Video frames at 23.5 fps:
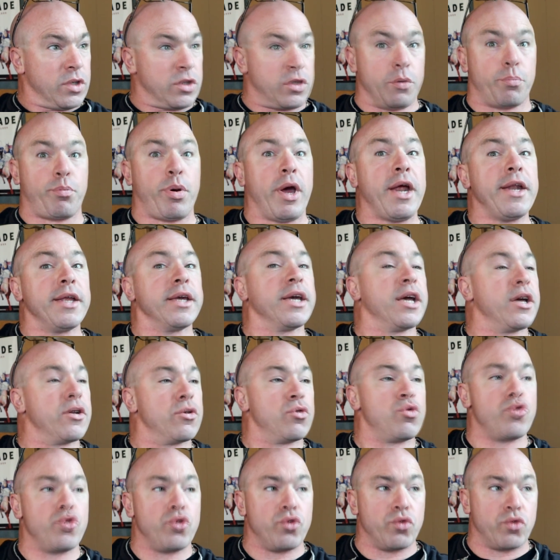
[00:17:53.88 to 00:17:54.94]
Depending on
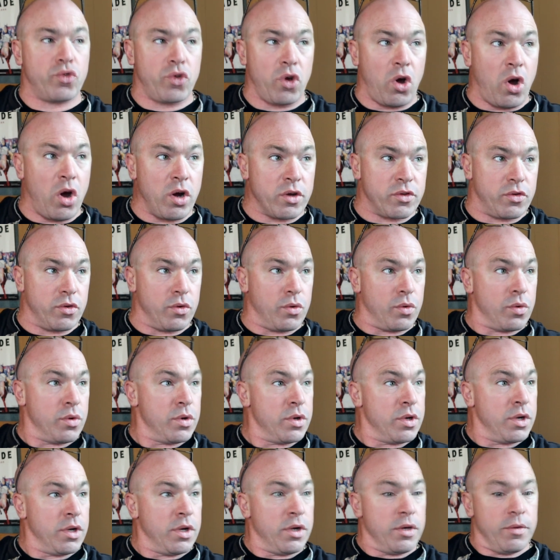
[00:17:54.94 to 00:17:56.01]
who you talk to,
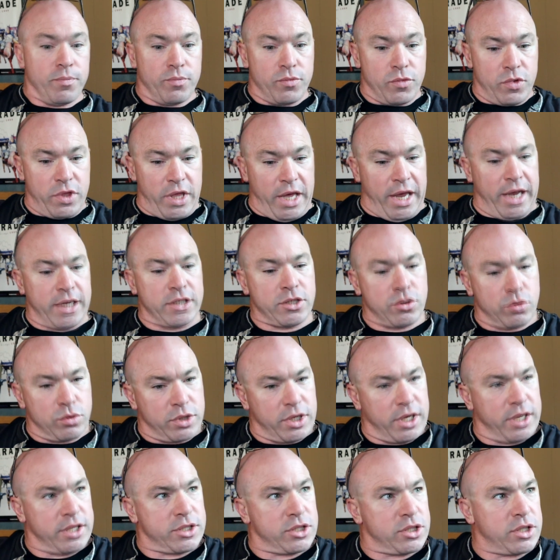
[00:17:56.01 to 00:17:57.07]
that's what
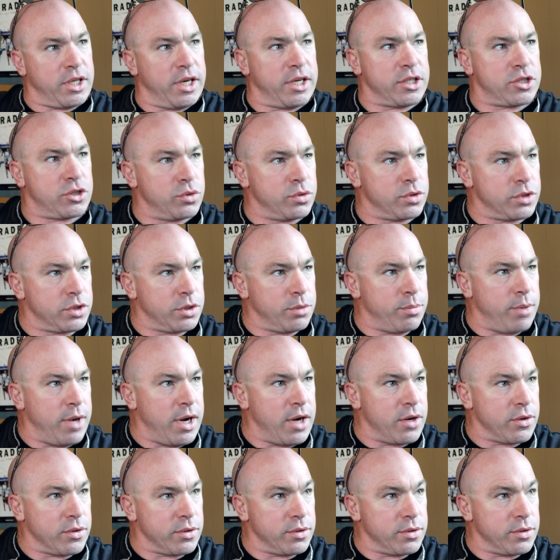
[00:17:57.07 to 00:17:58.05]
that statue is about.